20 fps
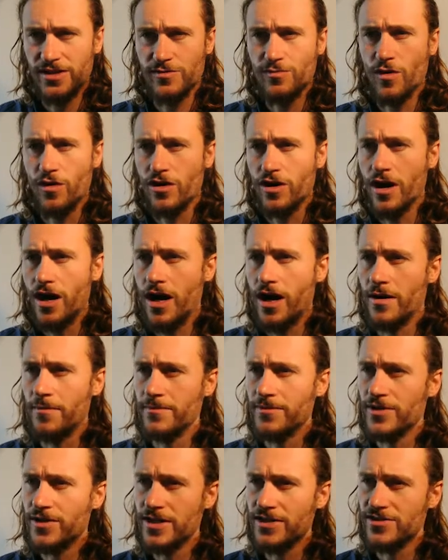more
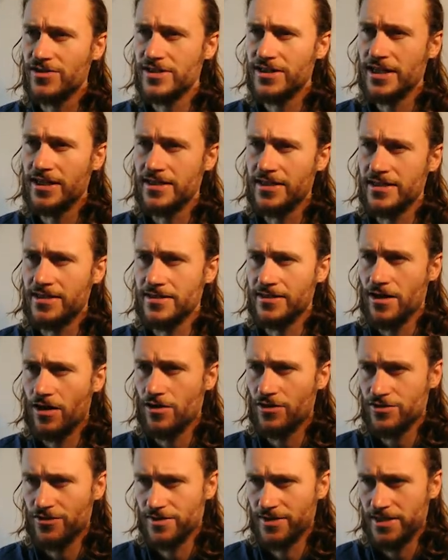calm, you can see that
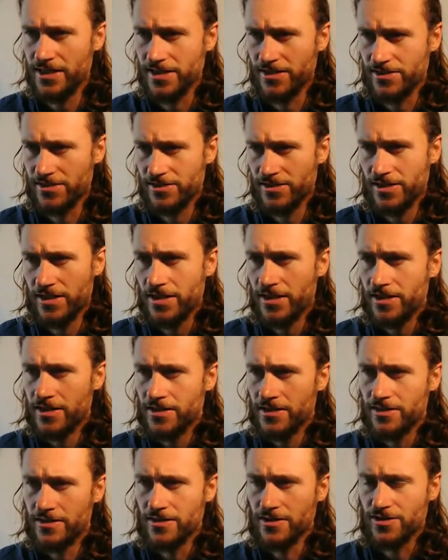also in this,
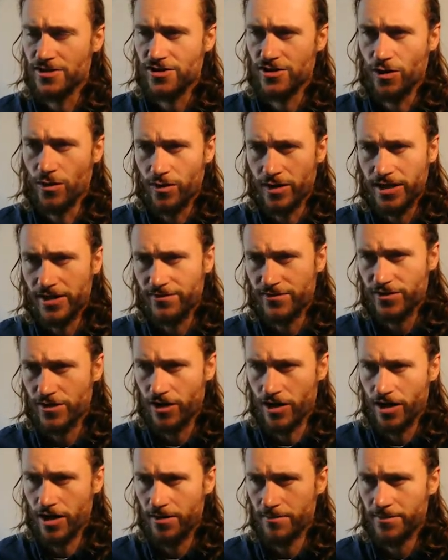the snow gives
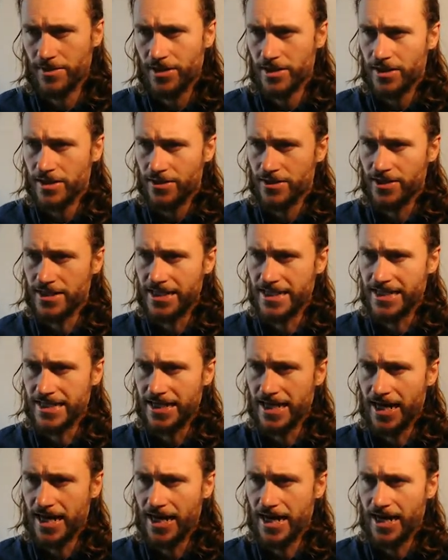calm, the